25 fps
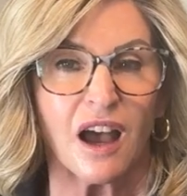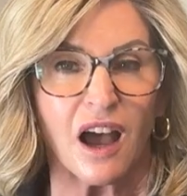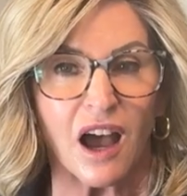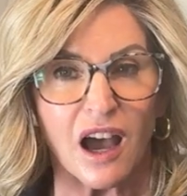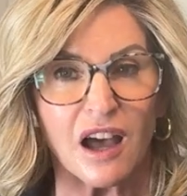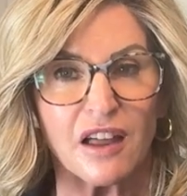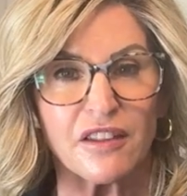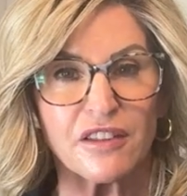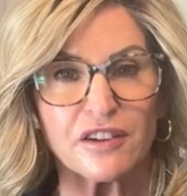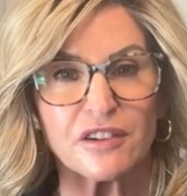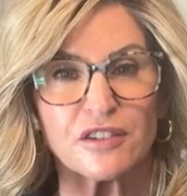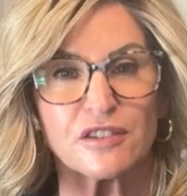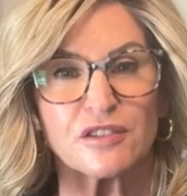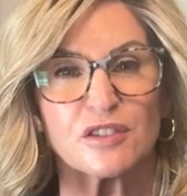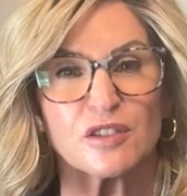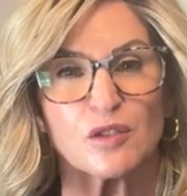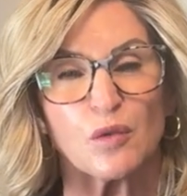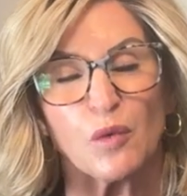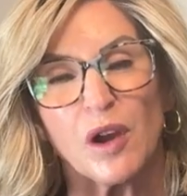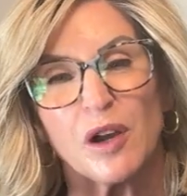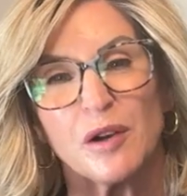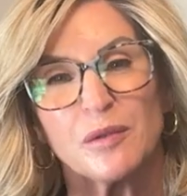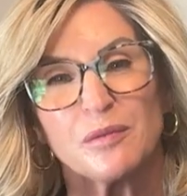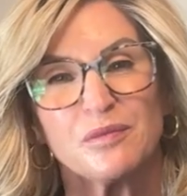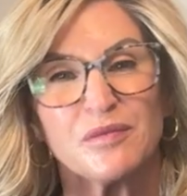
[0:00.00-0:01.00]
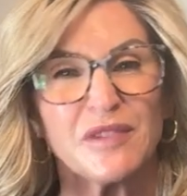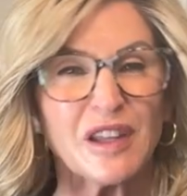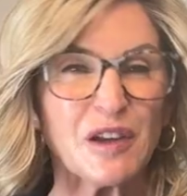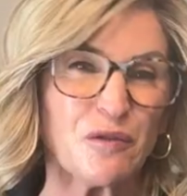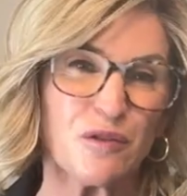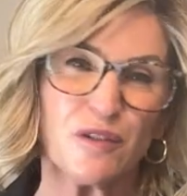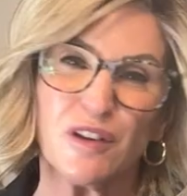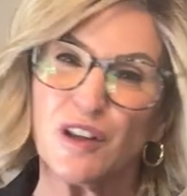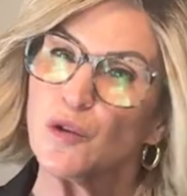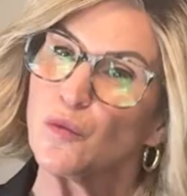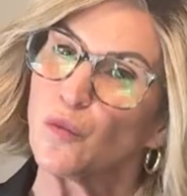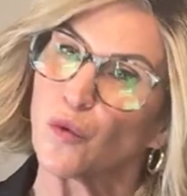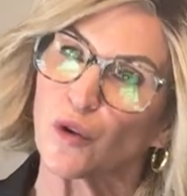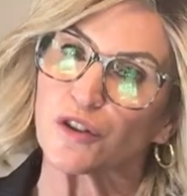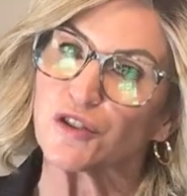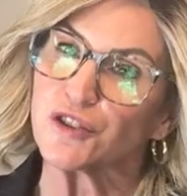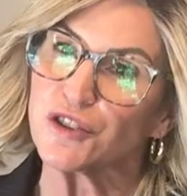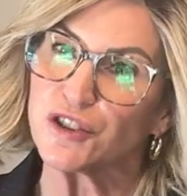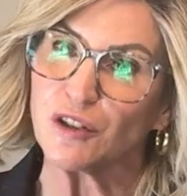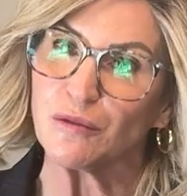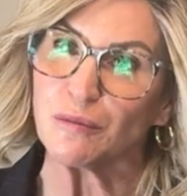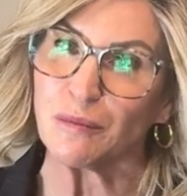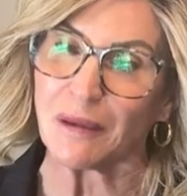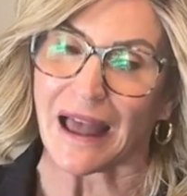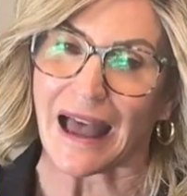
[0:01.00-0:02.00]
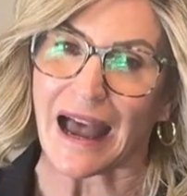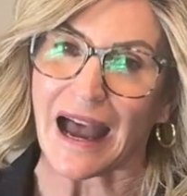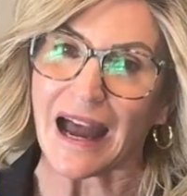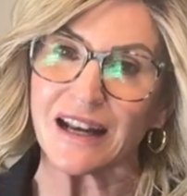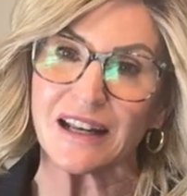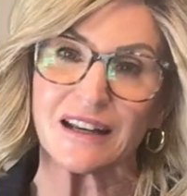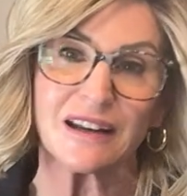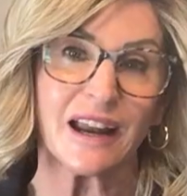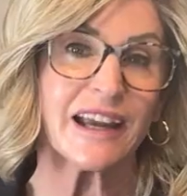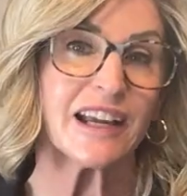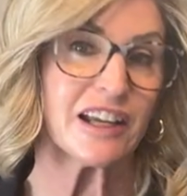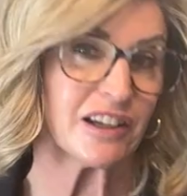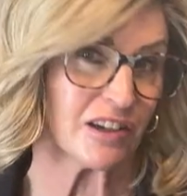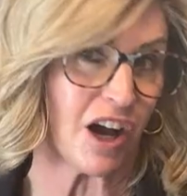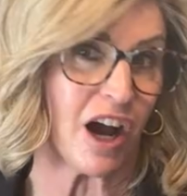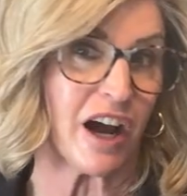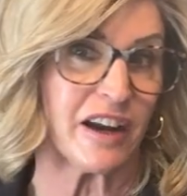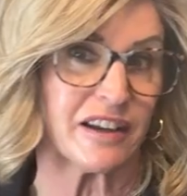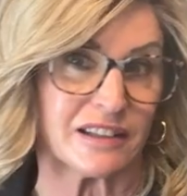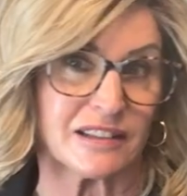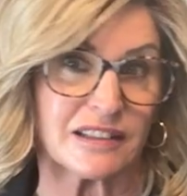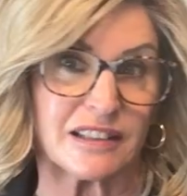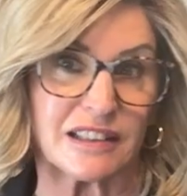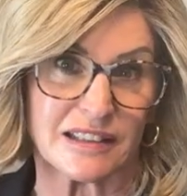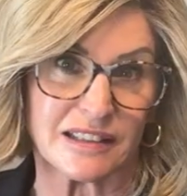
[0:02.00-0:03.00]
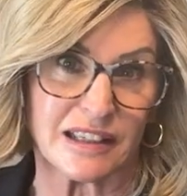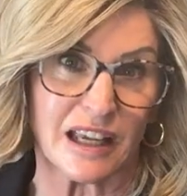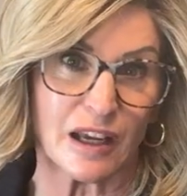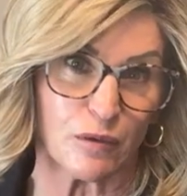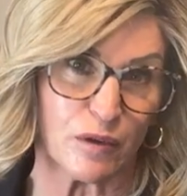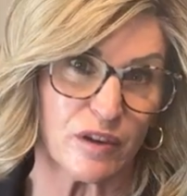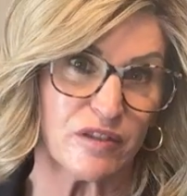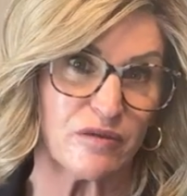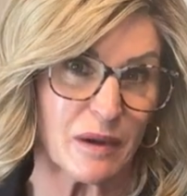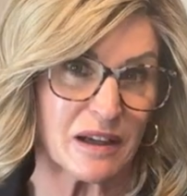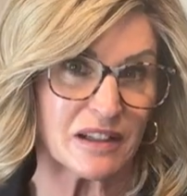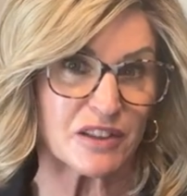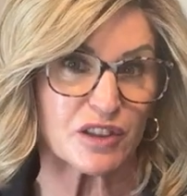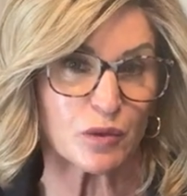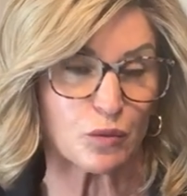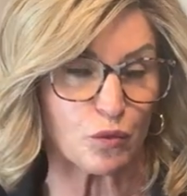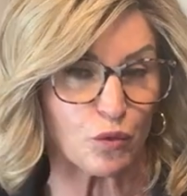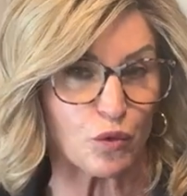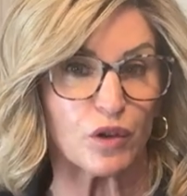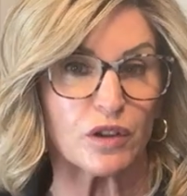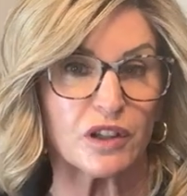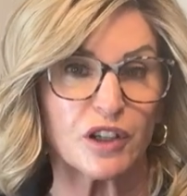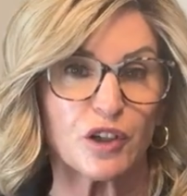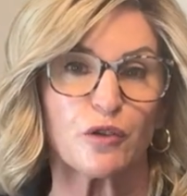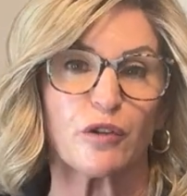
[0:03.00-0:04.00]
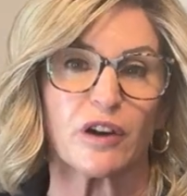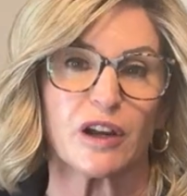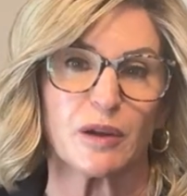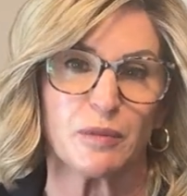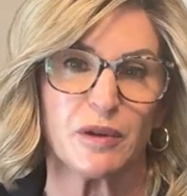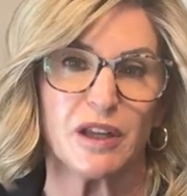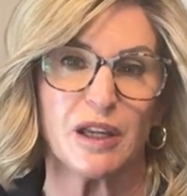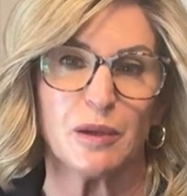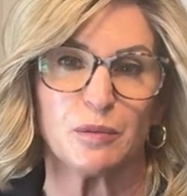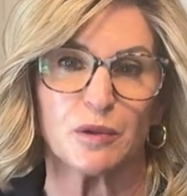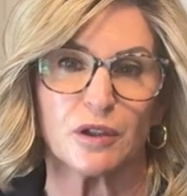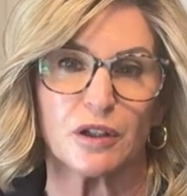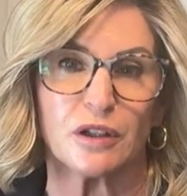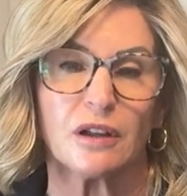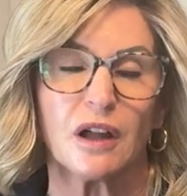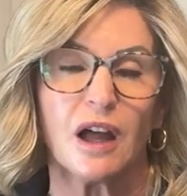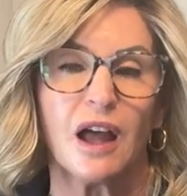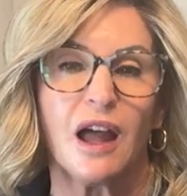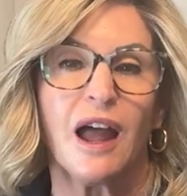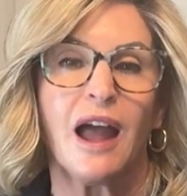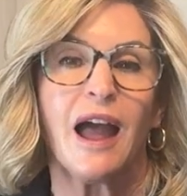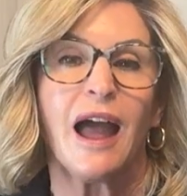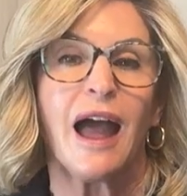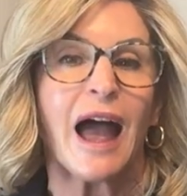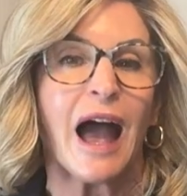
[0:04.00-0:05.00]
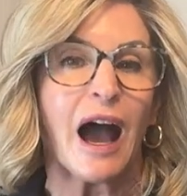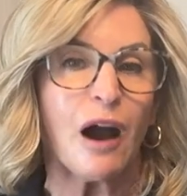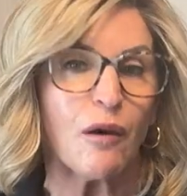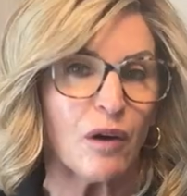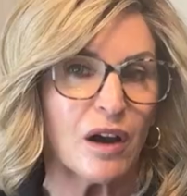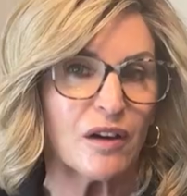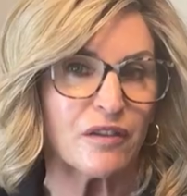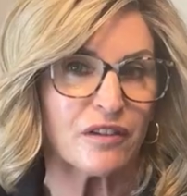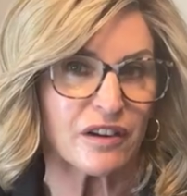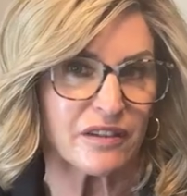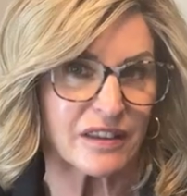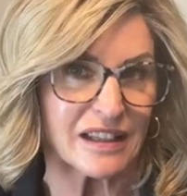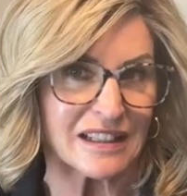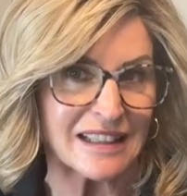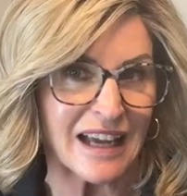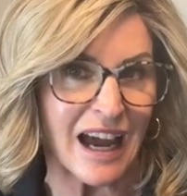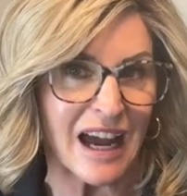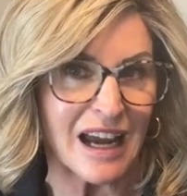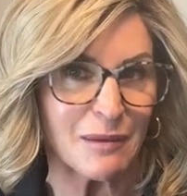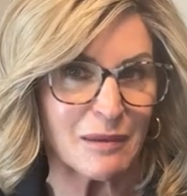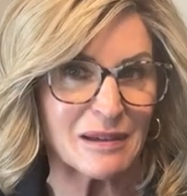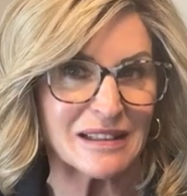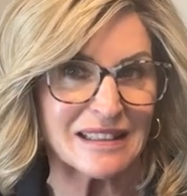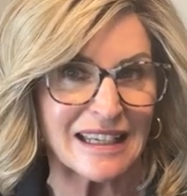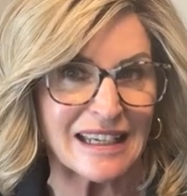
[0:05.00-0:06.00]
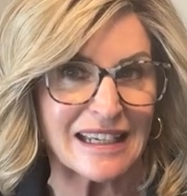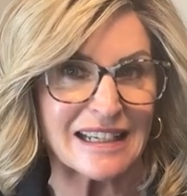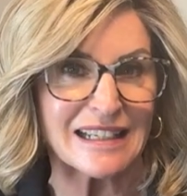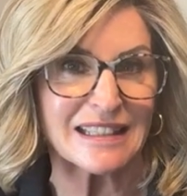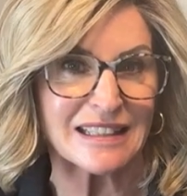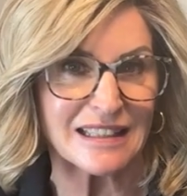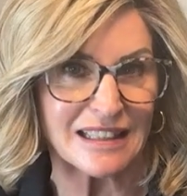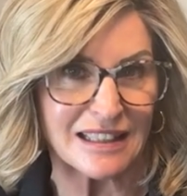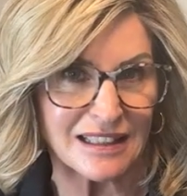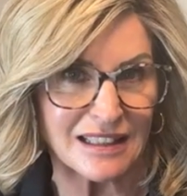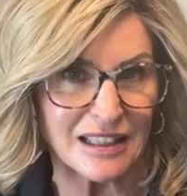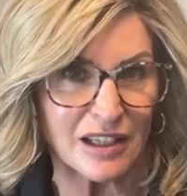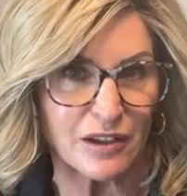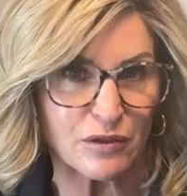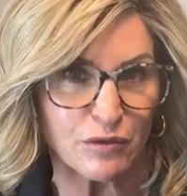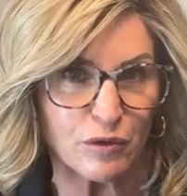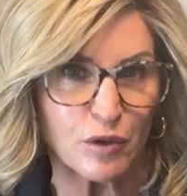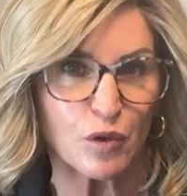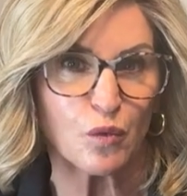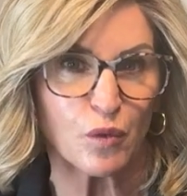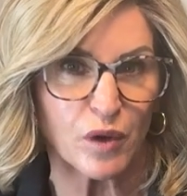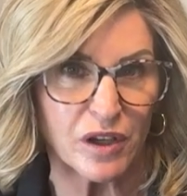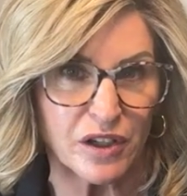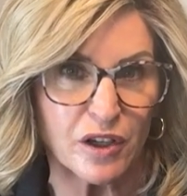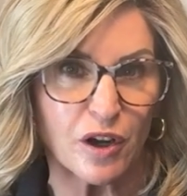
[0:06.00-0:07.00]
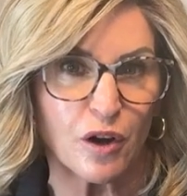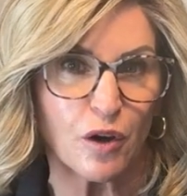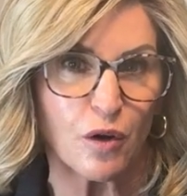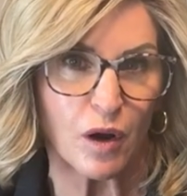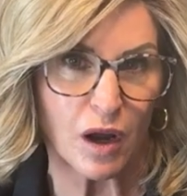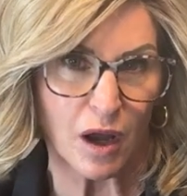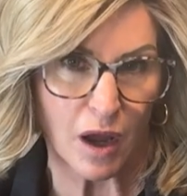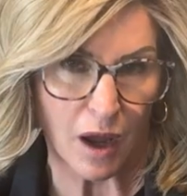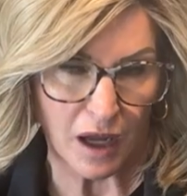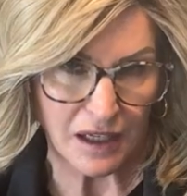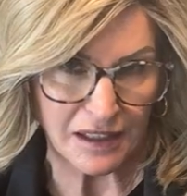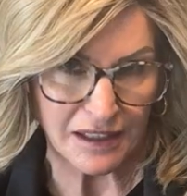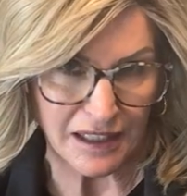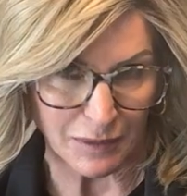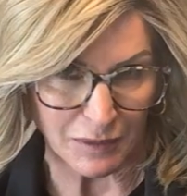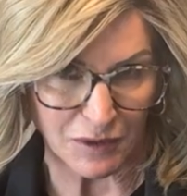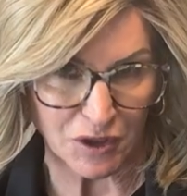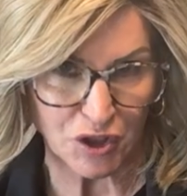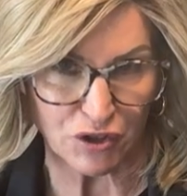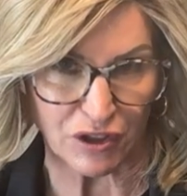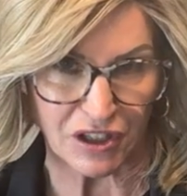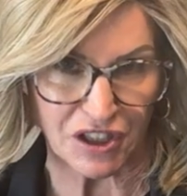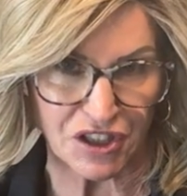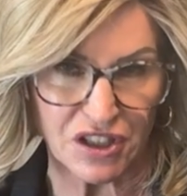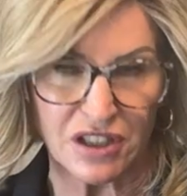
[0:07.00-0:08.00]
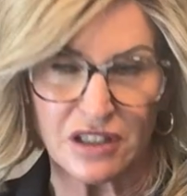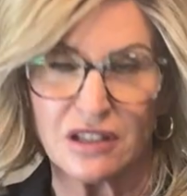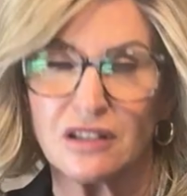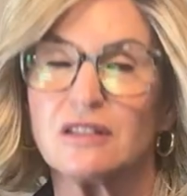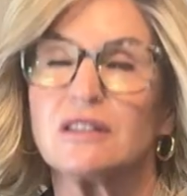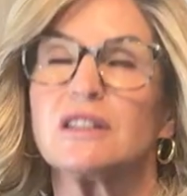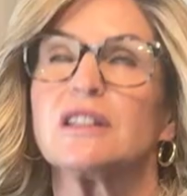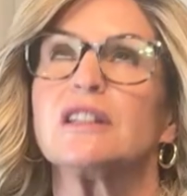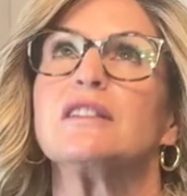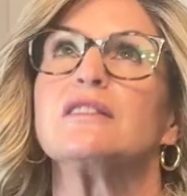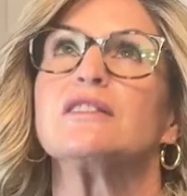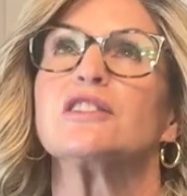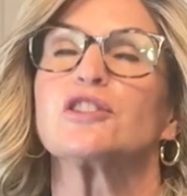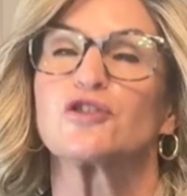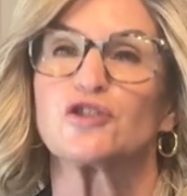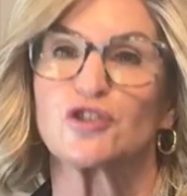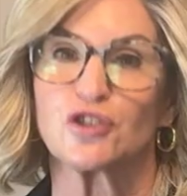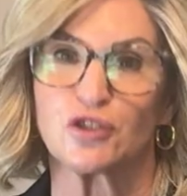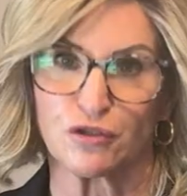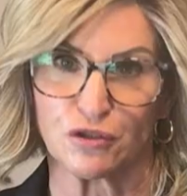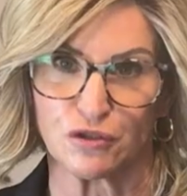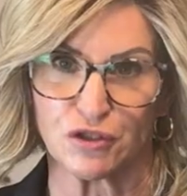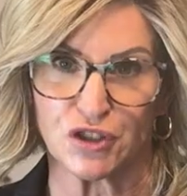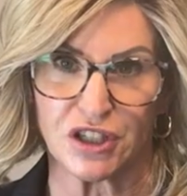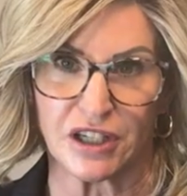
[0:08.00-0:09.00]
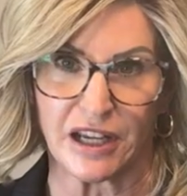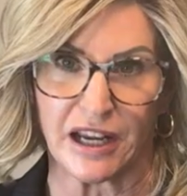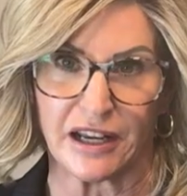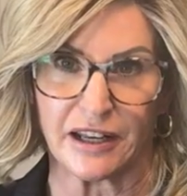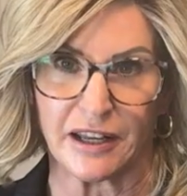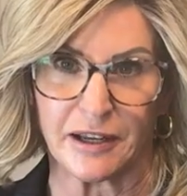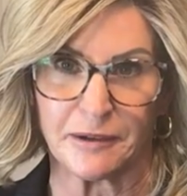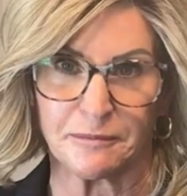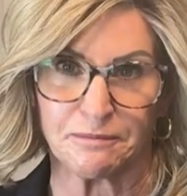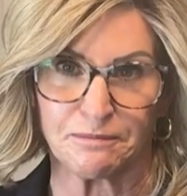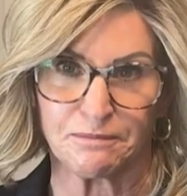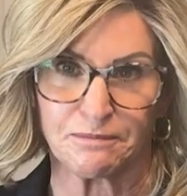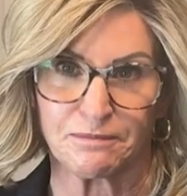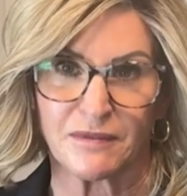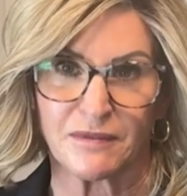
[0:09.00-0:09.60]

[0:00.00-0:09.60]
Others, well, they really weren't so bad, and I can honestly say we've met some really great people. However, the time it takes to sit through window demonstrations is excruciating.